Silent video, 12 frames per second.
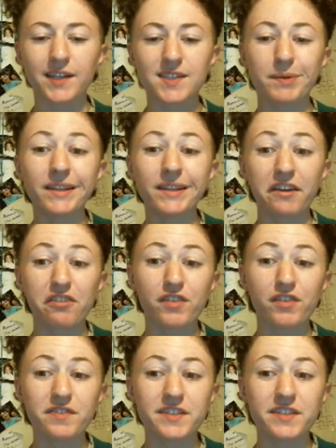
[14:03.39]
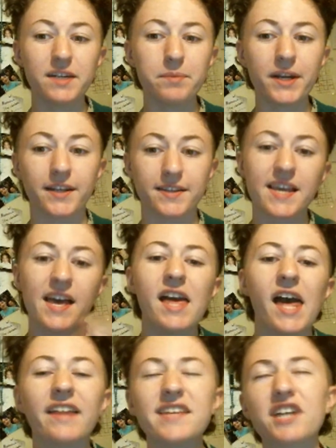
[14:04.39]
It's been like 15 minutes.
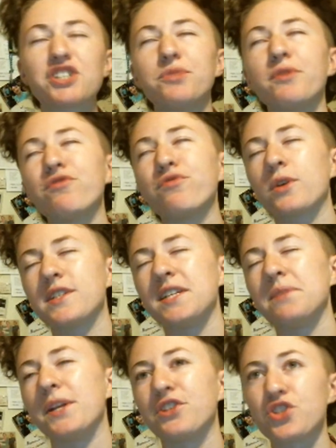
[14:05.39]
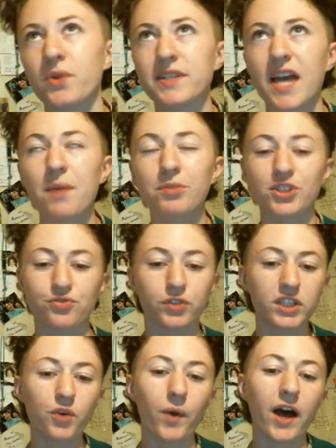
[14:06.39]
And it's actually been 14 minutes. So I timed this
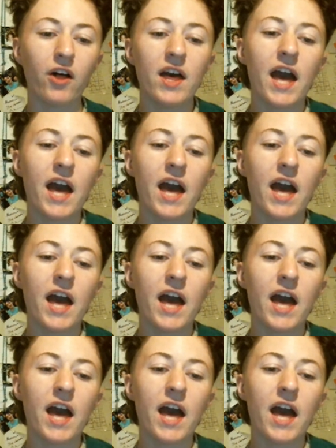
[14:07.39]
really well.